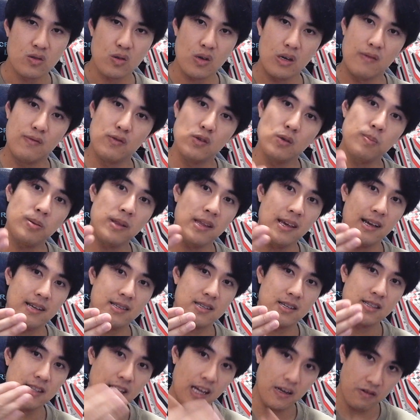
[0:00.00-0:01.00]
if you play as
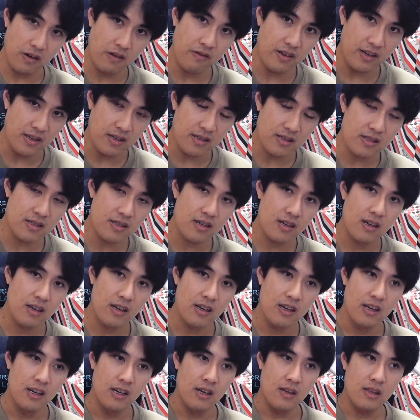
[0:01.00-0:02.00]
a terrorist,
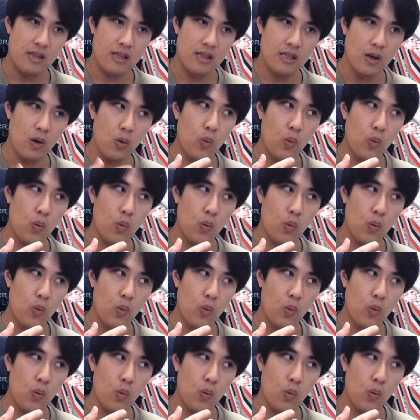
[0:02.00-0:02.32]
the